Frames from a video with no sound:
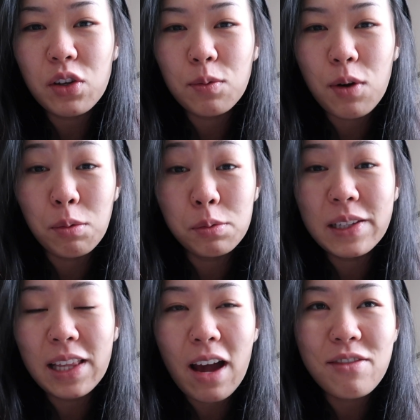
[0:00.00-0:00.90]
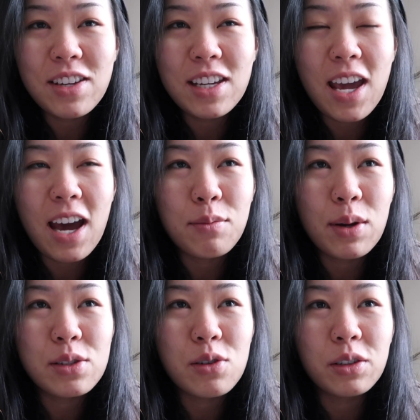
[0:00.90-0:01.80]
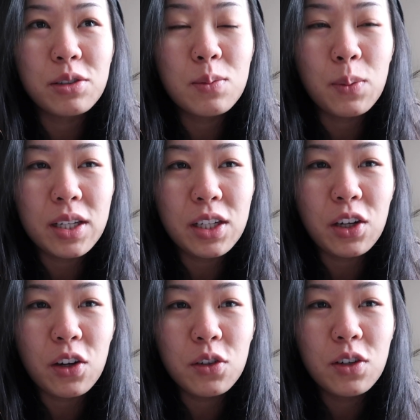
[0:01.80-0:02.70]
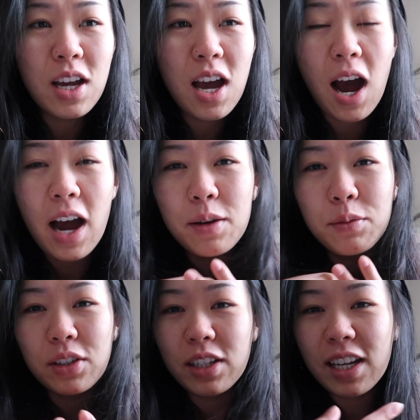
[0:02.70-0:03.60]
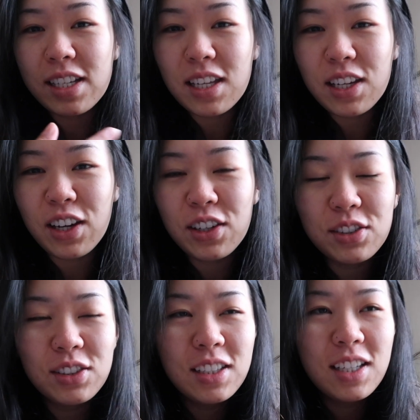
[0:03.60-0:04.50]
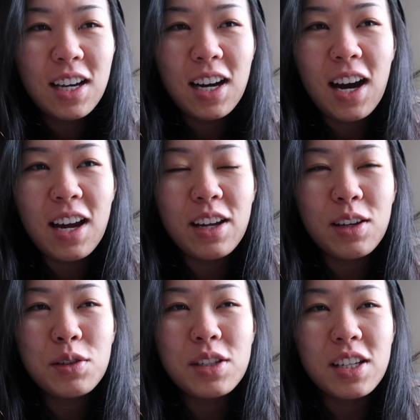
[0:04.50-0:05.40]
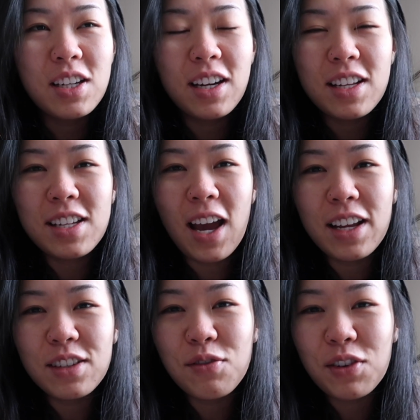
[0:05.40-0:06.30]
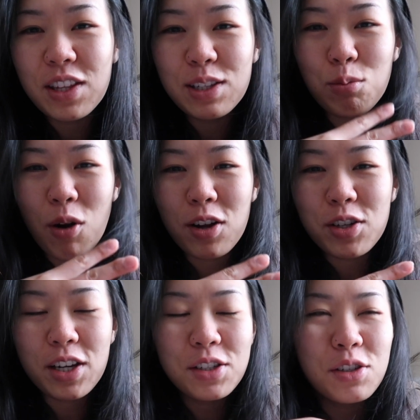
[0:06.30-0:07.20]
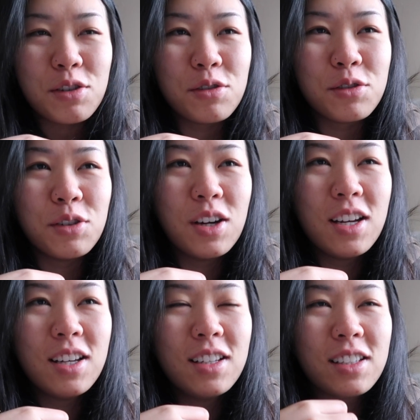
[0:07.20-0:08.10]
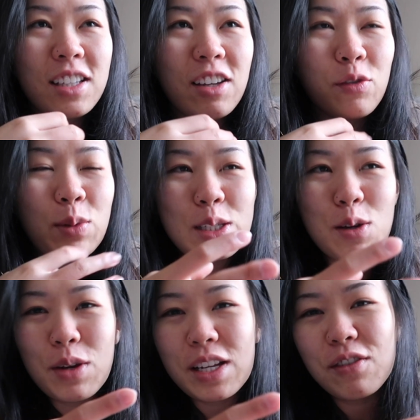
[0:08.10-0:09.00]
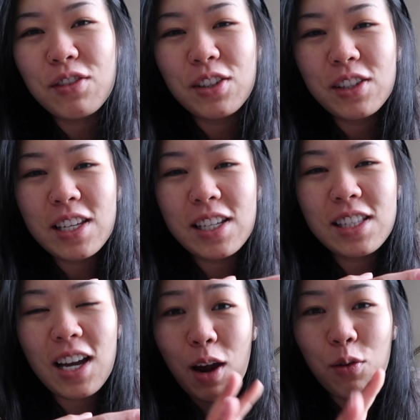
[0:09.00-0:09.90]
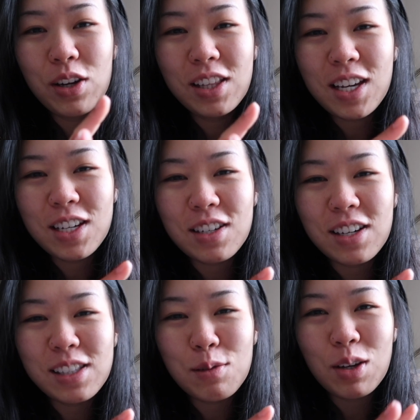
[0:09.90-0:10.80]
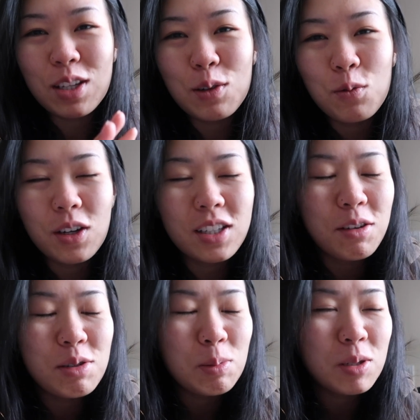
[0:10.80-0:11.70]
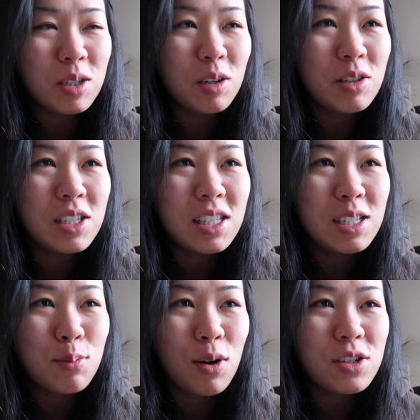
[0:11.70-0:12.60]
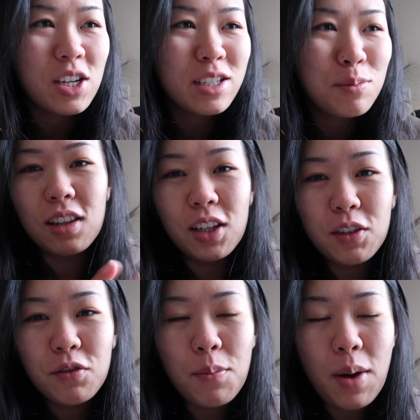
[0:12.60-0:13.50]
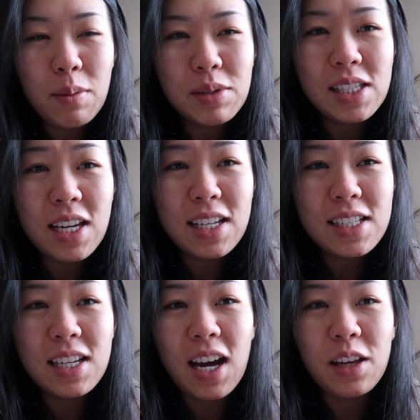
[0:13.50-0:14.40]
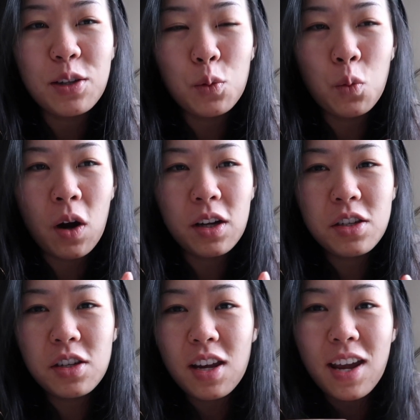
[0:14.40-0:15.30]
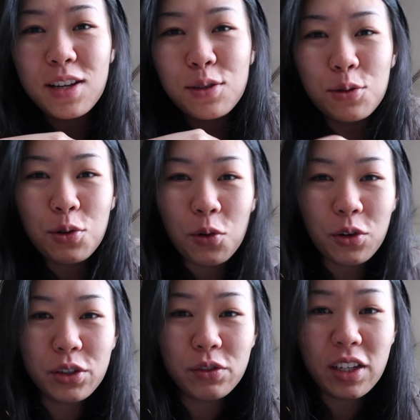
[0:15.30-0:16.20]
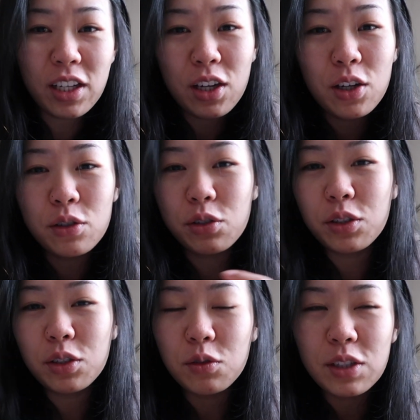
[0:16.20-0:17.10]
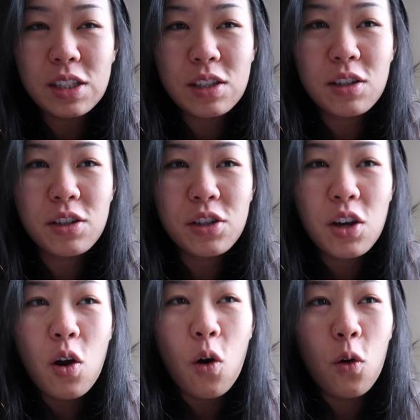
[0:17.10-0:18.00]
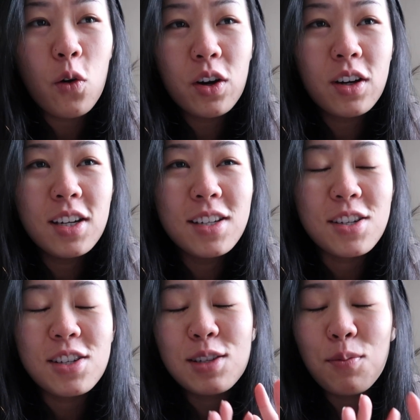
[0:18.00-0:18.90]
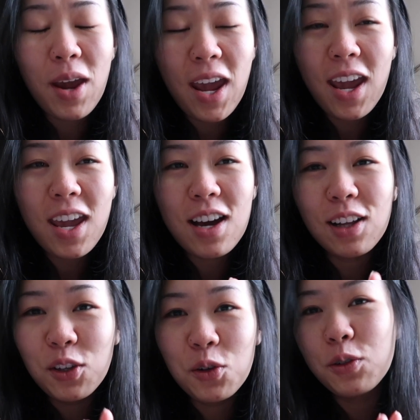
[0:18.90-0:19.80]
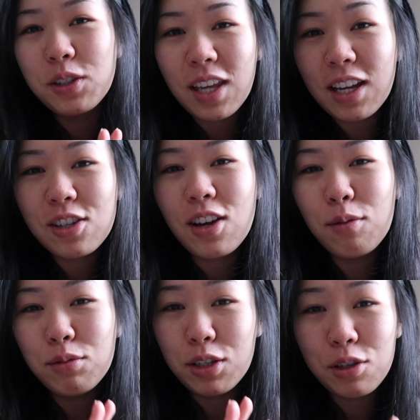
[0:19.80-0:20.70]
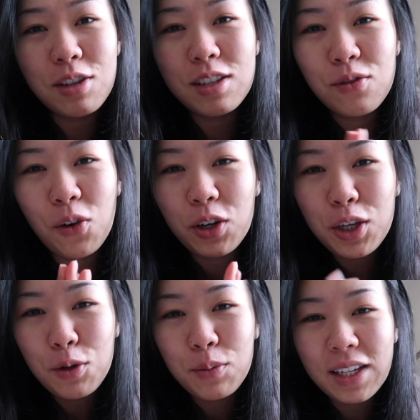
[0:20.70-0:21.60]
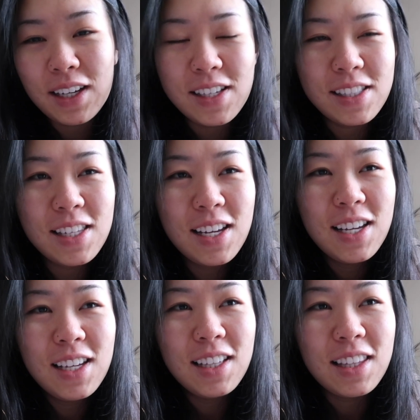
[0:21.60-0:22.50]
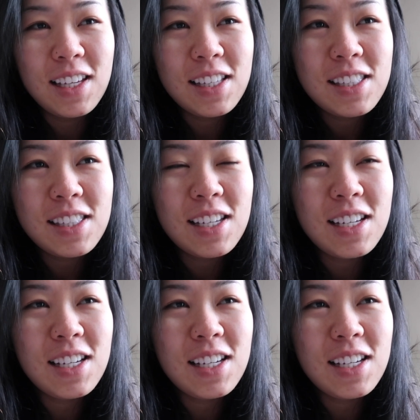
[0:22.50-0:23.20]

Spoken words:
you are probably laughing at my struggles, but you know, I am learning as I go. I did not intend for this project to give me so many difficulties. I really underestimated the work that was supposed to go into this project. Learn from my mistakes and either watch a tutorial video, do your research, or just pay a local skate shop to do this for you, because this